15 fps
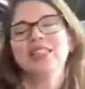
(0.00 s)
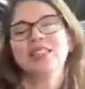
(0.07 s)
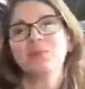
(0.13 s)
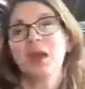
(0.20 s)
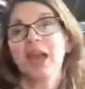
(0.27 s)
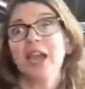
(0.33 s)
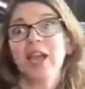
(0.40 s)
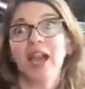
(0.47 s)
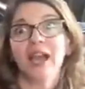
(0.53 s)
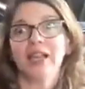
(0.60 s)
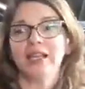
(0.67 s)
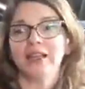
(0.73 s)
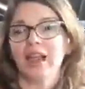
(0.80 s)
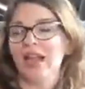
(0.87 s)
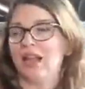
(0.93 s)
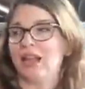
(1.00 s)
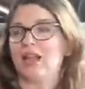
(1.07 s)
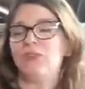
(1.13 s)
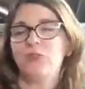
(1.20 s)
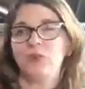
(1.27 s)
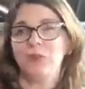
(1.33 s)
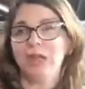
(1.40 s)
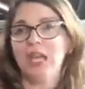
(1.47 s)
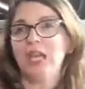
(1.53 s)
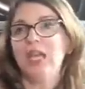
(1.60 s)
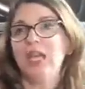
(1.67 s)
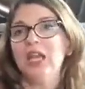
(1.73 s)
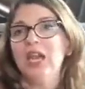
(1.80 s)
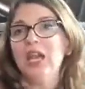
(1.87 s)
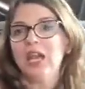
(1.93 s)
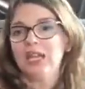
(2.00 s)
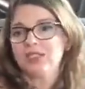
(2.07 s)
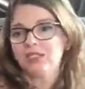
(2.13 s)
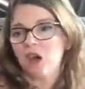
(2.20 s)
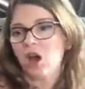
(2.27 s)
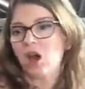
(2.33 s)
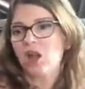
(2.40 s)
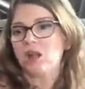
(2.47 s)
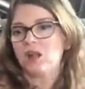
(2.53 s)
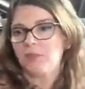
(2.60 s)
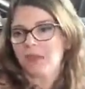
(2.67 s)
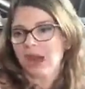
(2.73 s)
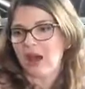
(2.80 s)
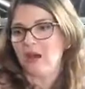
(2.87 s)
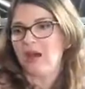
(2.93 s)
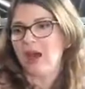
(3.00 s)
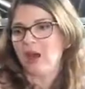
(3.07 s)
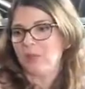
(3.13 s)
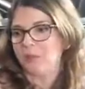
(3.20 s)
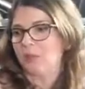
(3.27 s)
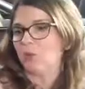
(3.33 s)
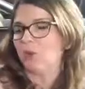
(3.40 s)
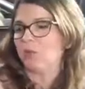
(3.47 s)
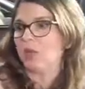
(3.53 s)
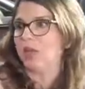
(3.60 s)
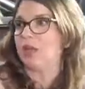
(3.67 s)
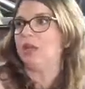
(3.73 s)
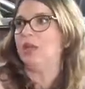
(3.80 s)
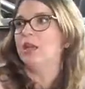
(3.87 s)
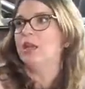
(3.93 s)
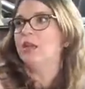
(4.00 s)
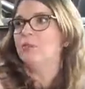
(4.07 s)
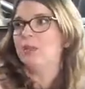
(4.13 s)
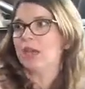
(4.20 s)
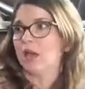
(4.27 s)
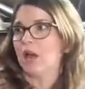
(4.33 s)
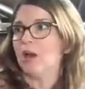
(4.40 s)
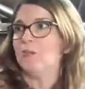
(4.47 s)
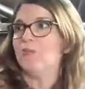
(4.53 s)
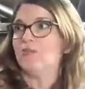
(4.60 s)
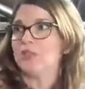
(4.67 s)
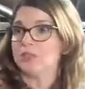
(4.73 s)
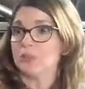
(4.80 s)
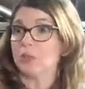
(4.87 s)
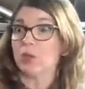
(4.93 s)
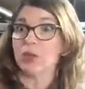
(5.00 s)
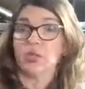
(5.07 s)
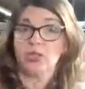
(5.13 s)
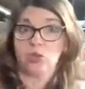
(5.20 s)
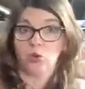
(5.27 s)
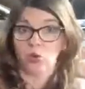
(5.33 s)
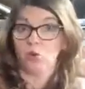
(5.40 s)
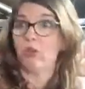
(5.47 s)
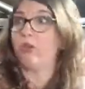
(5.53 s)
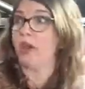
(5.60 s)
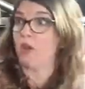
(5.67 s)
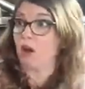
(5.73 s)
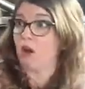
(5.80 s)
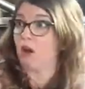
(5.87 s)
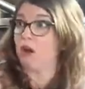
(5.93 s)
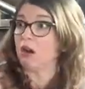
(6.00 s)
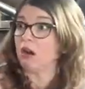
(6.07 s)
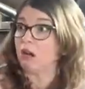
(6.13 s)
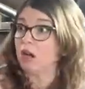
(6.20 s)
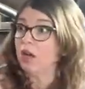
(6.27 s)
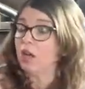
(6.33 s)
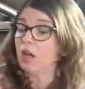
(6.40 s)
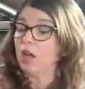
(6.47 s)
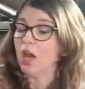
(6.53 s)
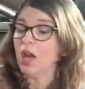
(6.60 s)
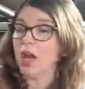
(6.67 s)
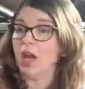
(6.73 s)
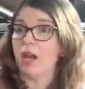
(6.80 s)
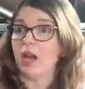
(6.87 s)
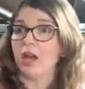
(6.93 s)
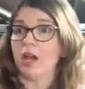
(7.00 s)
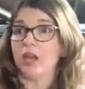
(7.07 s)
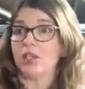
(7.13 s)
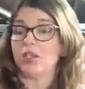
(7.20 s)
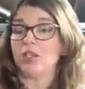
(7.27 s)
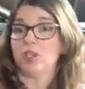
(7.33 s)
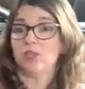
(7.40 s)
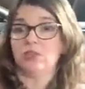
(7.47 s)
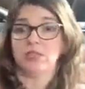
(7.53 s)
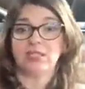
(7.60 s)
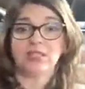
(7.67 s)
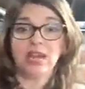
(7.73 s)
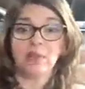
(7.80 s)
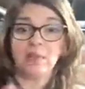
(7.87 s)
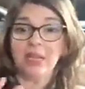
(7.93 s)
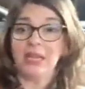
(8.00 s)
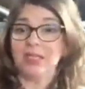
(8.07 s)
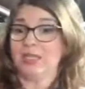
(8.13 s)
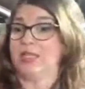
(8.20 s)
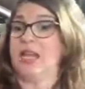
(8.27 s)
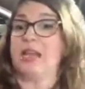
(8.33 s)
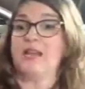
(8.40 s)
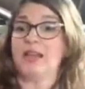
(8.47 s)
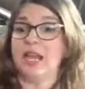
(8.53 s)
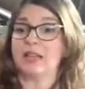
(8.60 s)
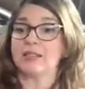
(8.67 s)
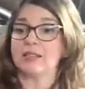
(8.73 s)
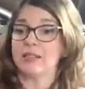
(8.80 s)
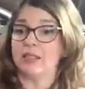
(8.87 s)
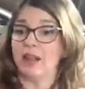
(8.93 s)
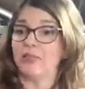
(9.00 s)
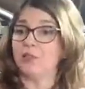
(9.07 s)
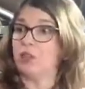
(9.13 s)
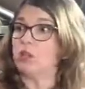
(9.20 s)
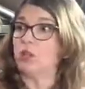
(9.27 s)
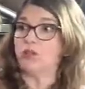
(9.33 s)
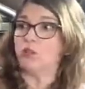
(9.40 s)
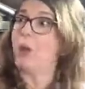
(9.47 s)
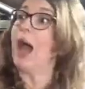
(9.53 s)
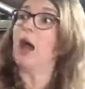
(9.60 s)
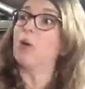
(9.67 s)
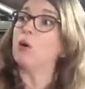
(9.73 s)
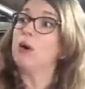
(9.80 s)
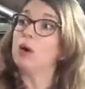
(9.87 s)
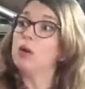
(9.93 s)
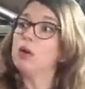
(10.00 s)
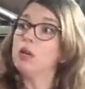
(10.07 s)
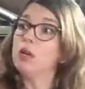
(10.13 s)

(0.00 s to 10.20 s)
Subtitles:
It's my guiding light. For me, it's all about helping women become visible as who they are, to step into that next level of power,